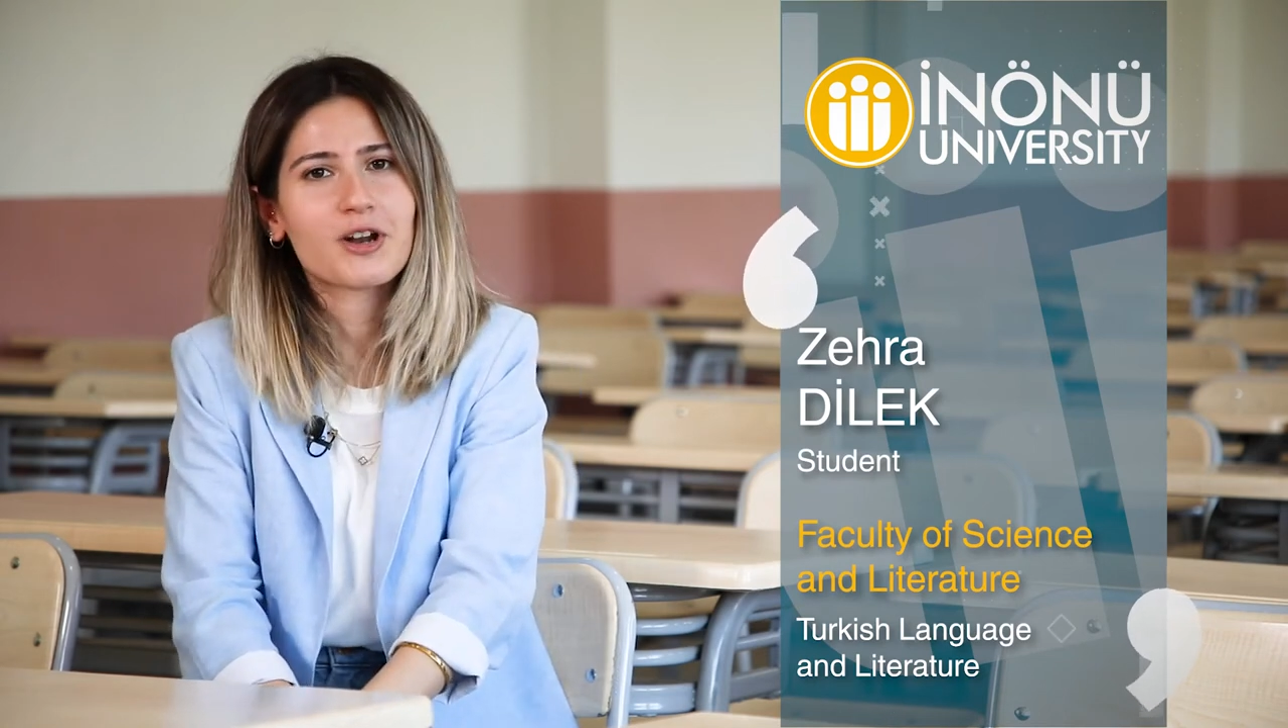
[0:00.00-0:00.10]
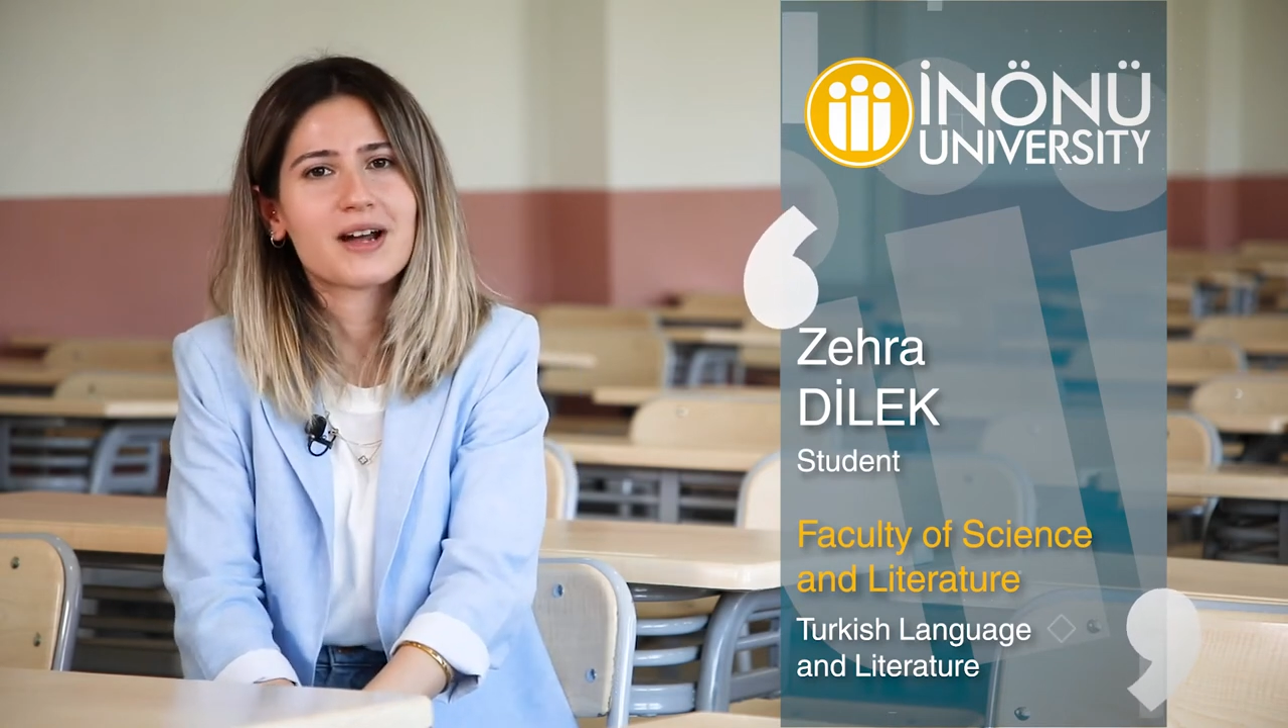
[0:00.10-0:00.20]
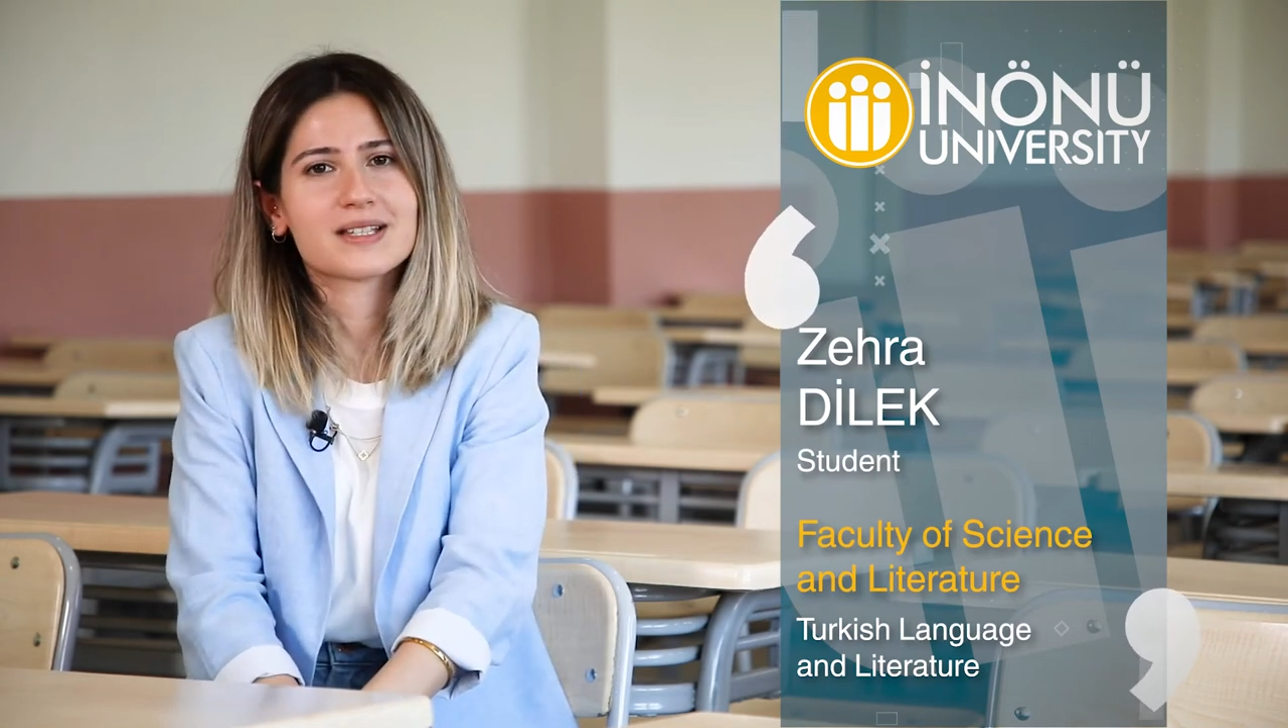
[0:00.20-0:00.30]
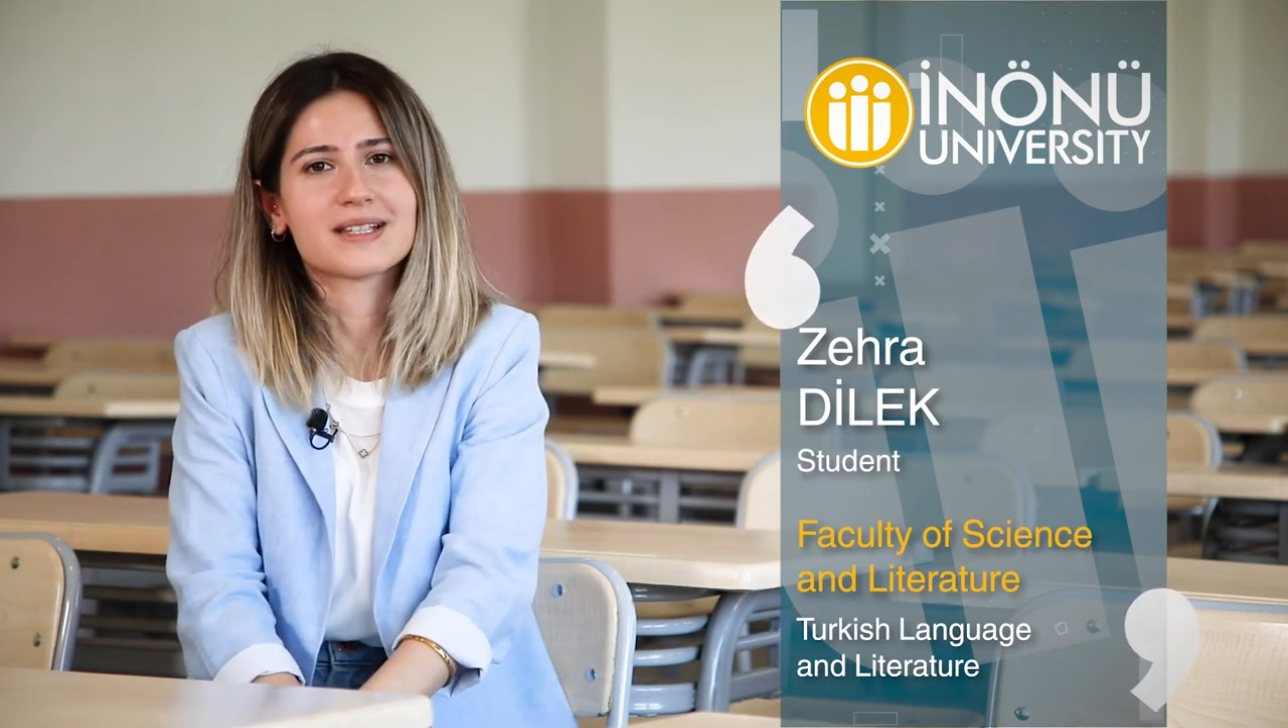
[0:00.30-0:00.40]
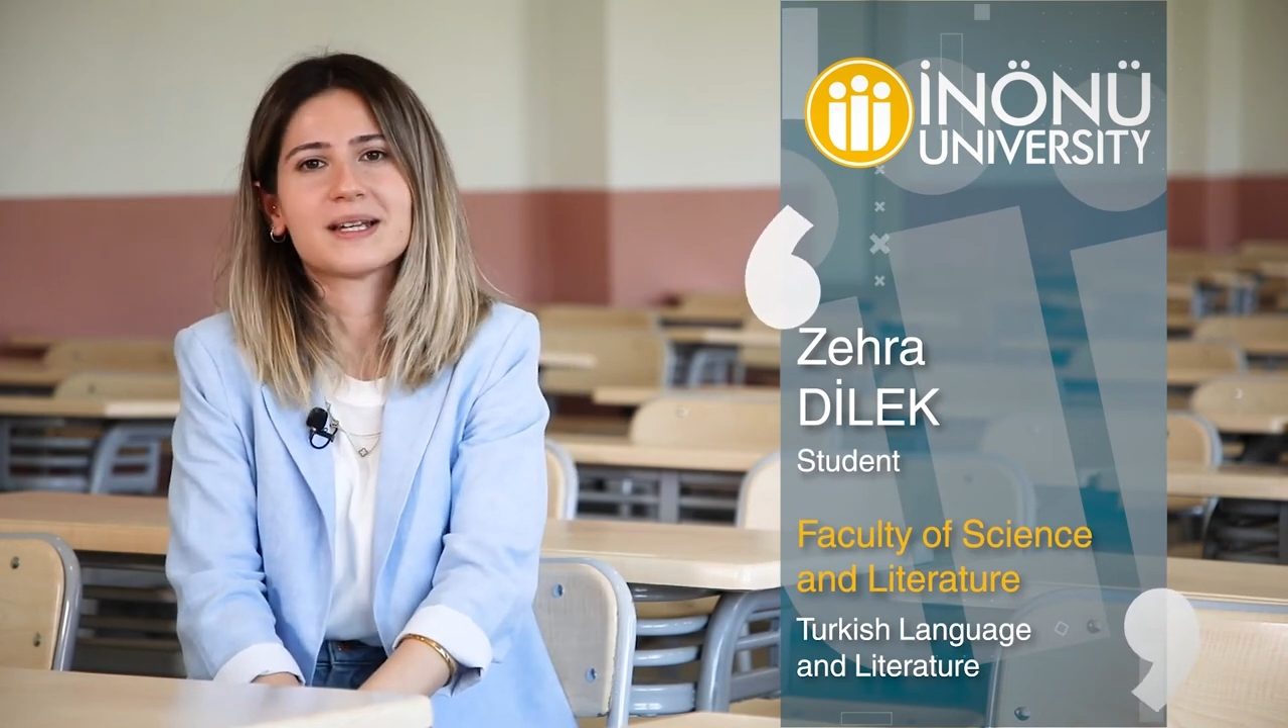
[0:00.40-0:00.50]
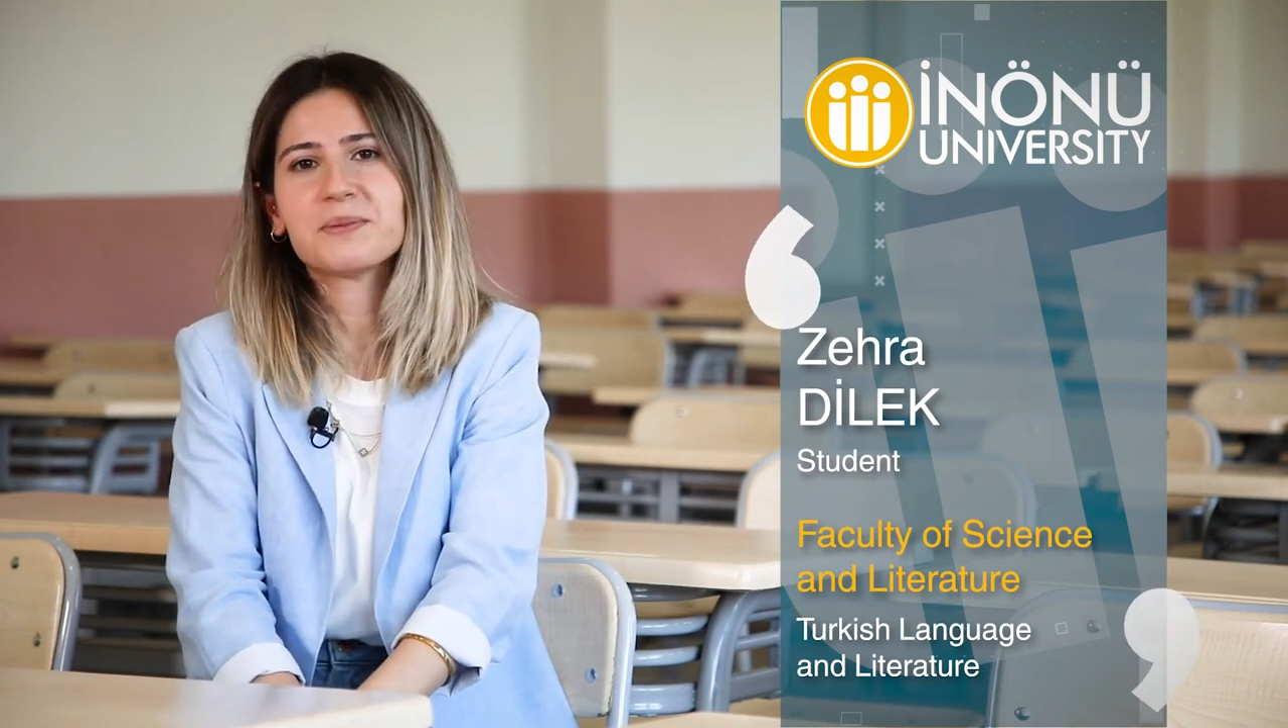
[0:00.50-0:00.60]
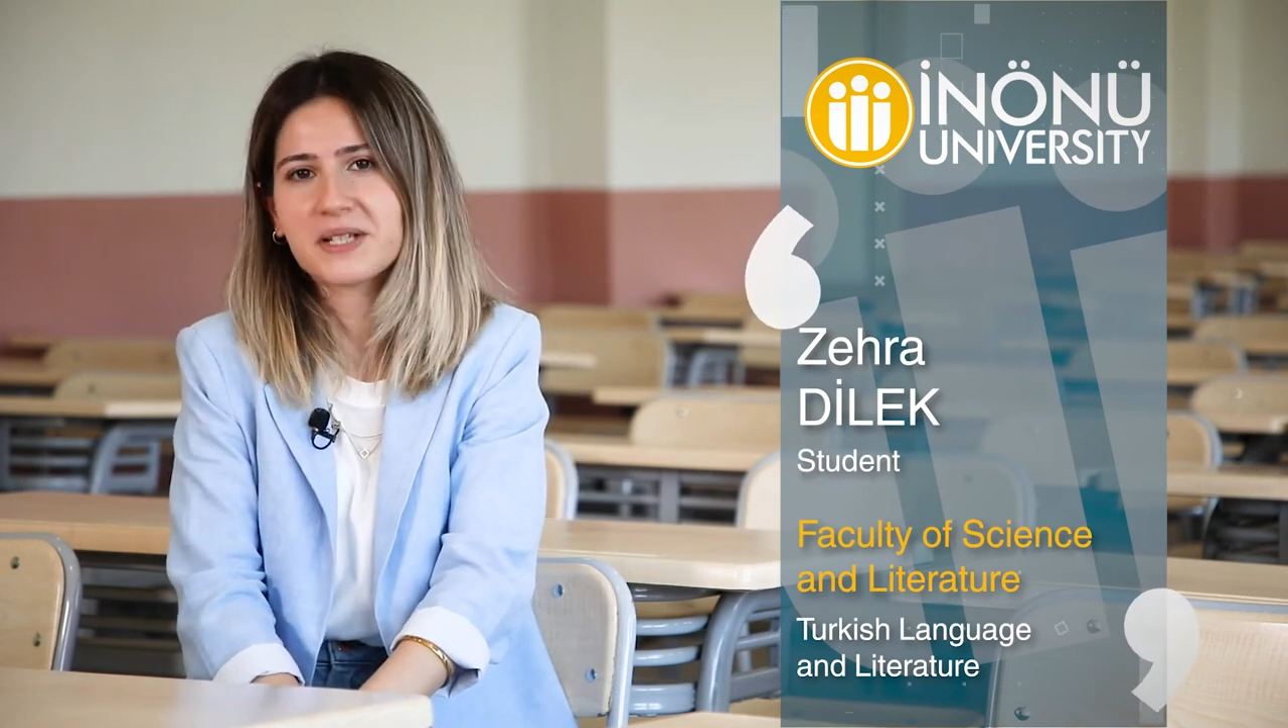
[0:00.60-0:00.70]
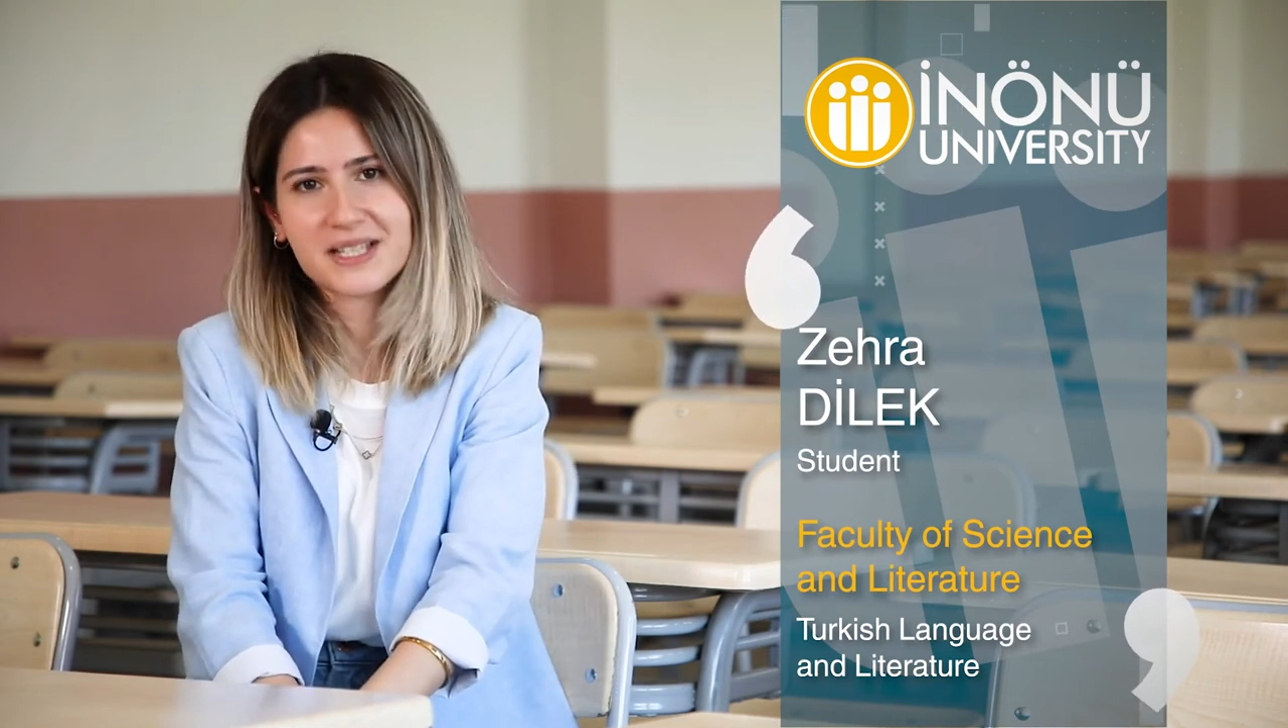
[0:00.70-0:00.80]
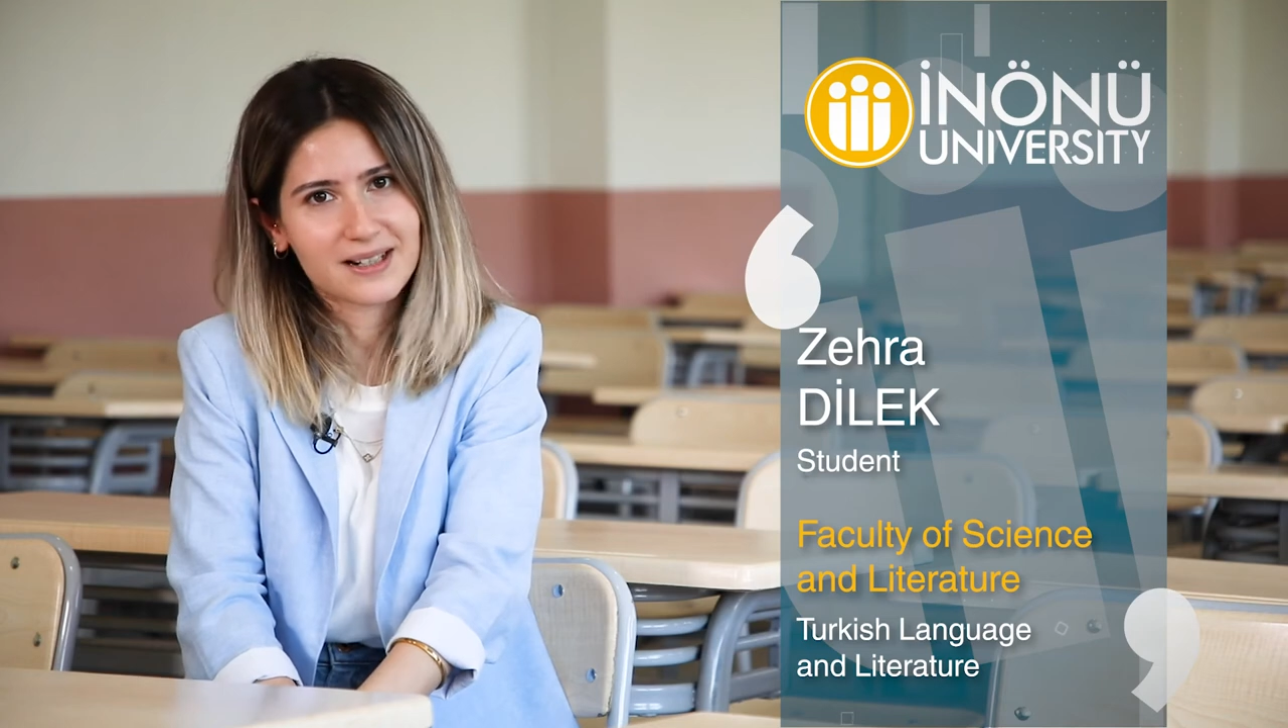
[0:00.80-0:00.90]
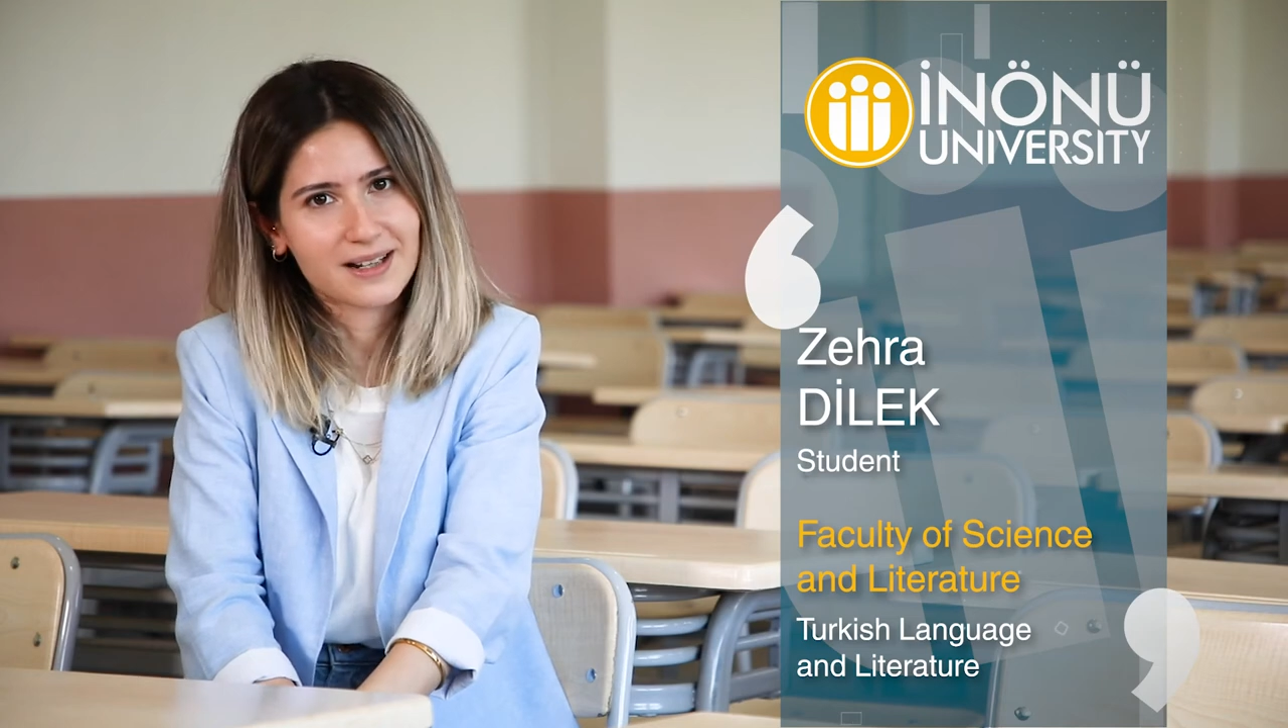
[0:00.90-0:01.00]
take the
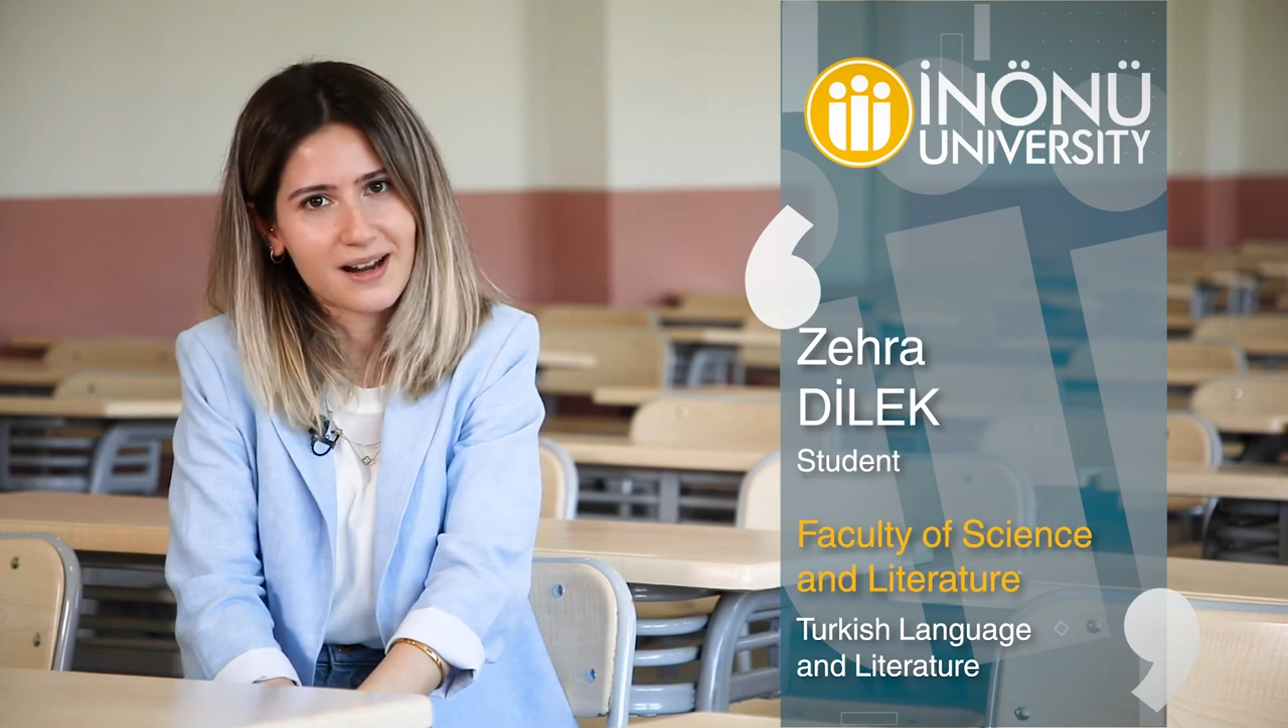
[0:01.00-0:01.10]
exam.